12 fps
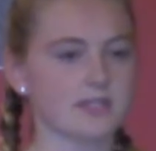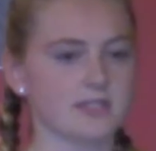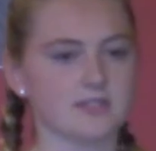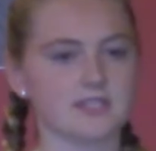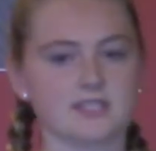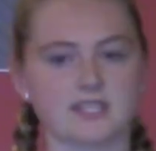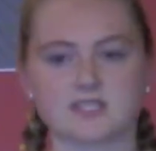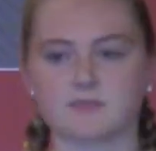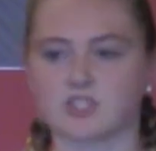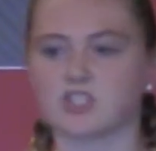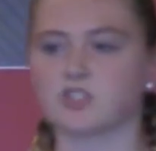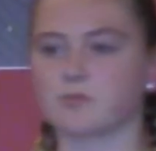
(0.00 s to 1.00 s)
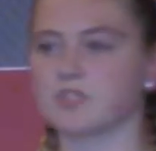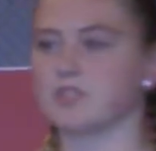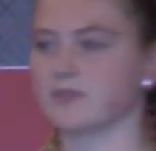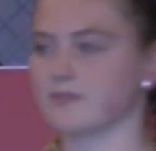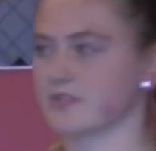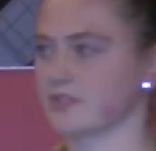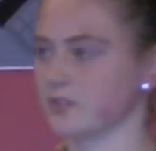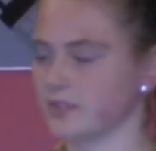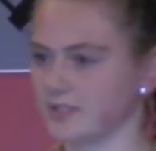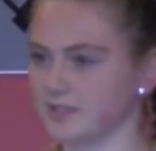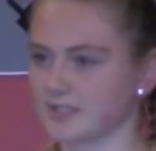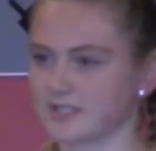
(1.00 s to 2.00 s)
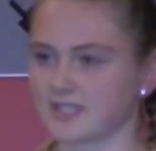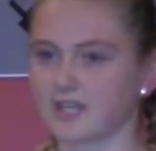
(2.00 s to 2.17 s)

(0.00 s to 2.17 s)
illness as much as we do physical illness.